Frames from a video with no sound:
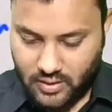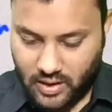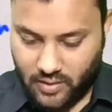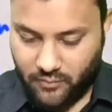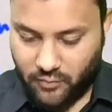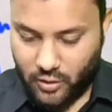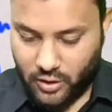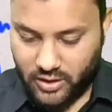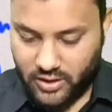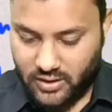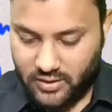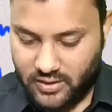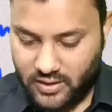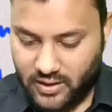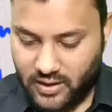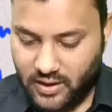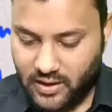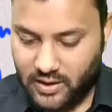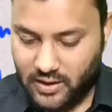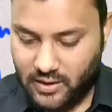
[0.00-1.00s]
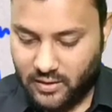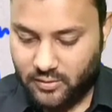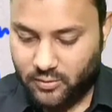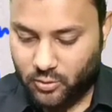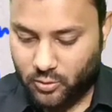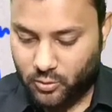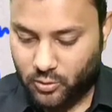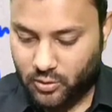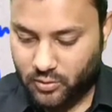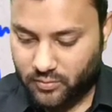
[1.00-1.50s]
A 43 years
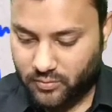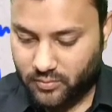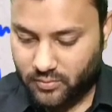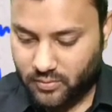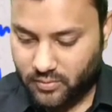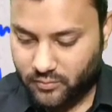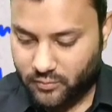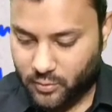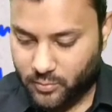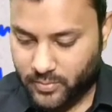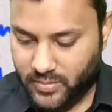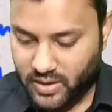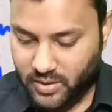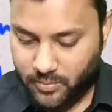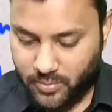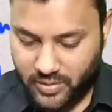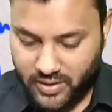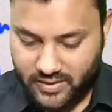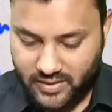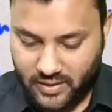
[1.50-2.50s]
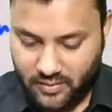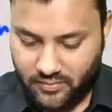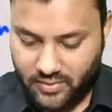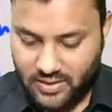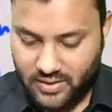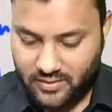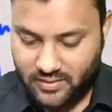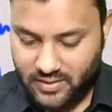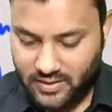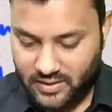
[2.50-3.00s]
old woman present
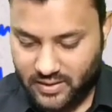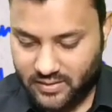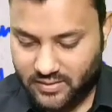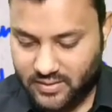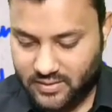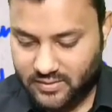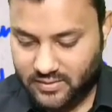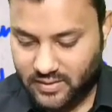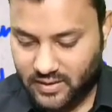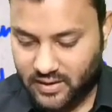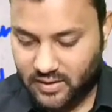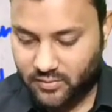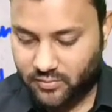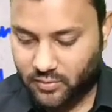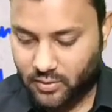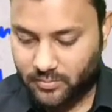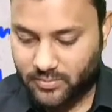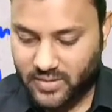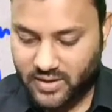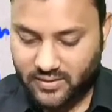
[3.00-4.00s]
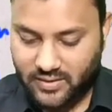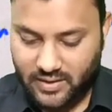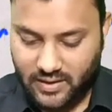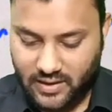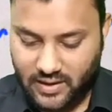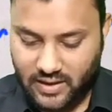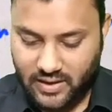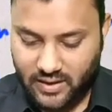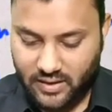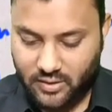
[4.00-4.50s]
with the serious discharge from the
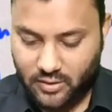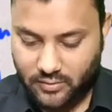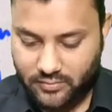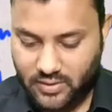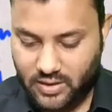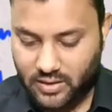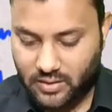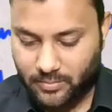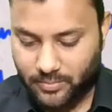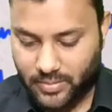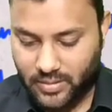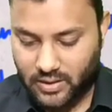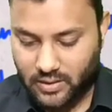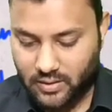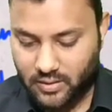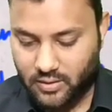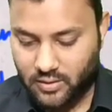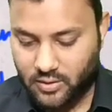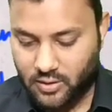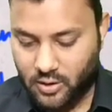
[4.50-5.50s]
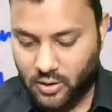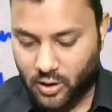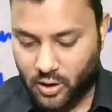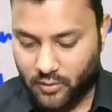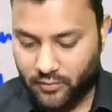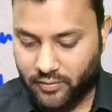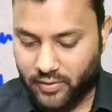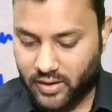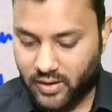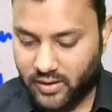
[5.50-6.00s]
single duct of the nipple
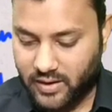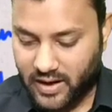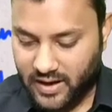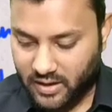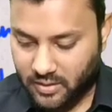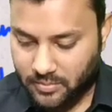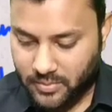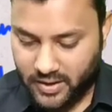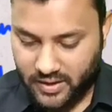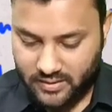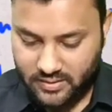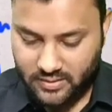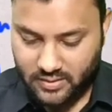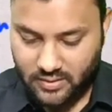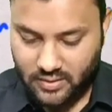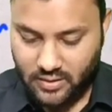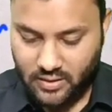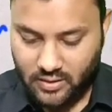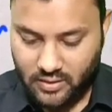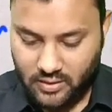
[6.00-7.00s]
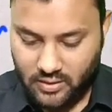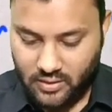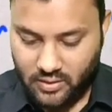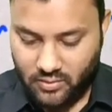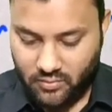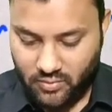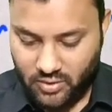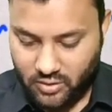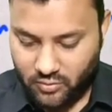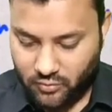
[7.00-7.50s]
of her right breast,
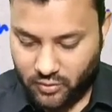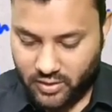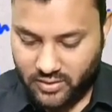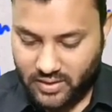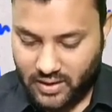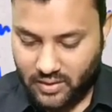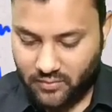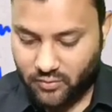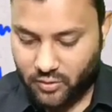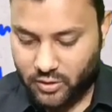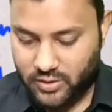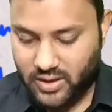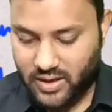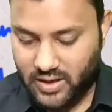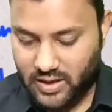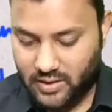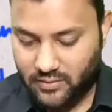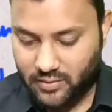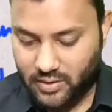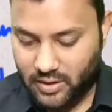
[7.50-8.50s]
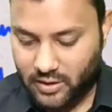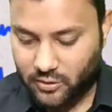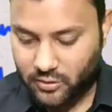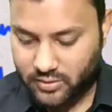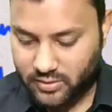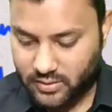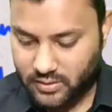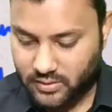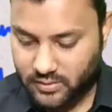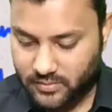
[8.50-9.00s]
which was sent for the
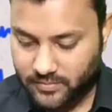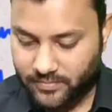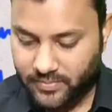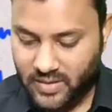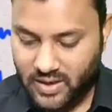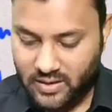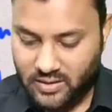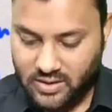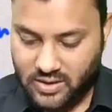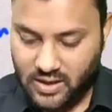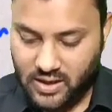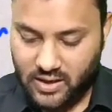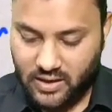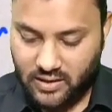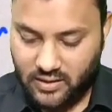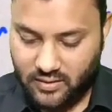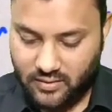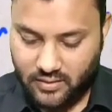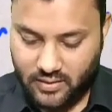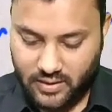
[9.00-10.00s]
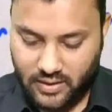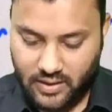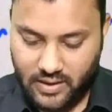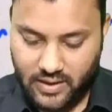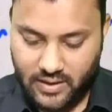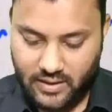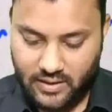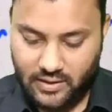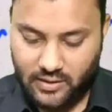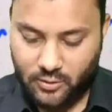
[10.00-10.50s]
evaluation. She is
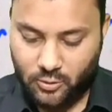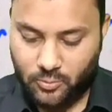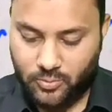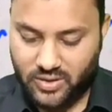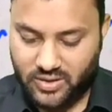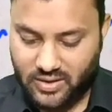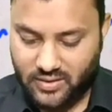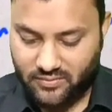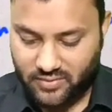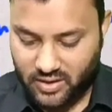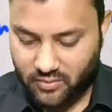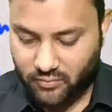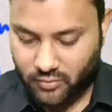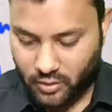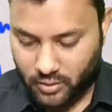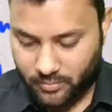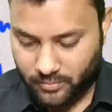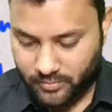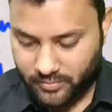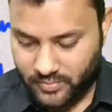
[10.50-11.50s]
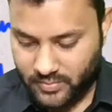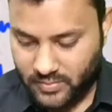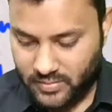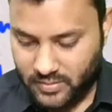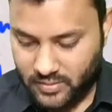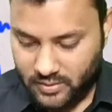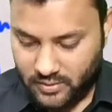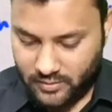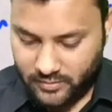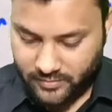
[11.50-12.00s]
unlikely to be suffering from.
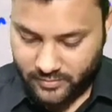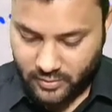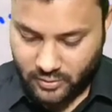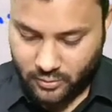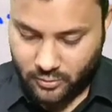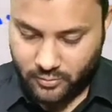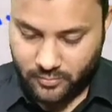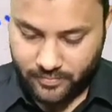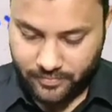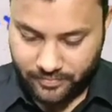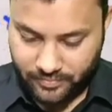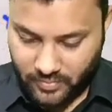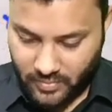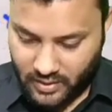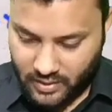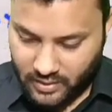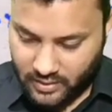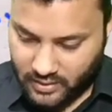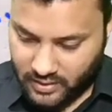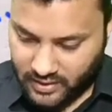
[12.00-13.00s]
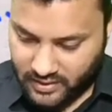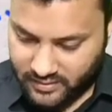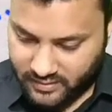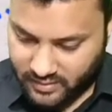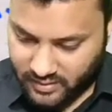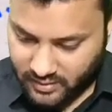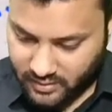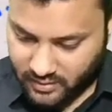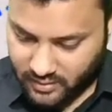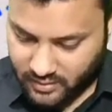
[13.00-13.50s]
So,
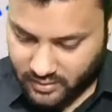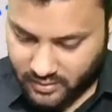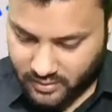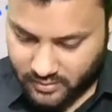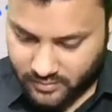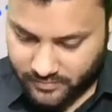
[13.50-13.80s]
answer